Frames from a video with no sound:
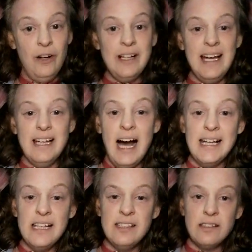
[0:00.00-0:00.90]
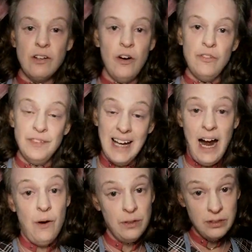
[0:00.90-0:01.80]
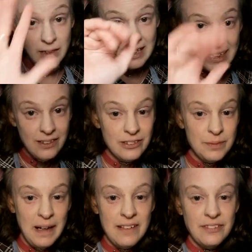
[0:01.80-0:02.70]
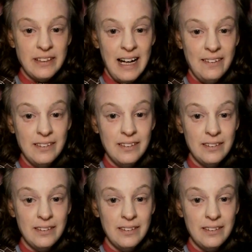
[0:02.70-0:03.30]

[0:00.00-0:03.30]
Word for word: Okay, I guess that's all for now. Goodbye for now.